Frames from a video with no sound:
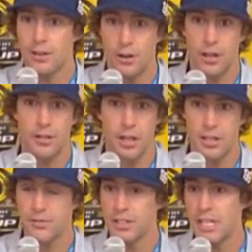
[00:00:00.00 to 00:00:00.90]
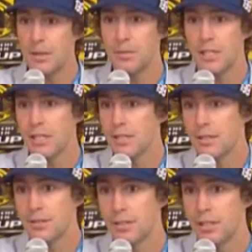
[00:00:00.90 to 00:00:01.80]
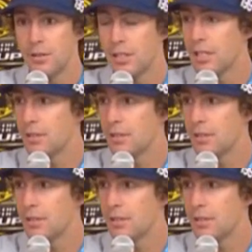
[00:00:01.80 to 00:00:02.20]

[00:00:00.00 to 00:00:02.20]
they're all on different teams, and it's, you know,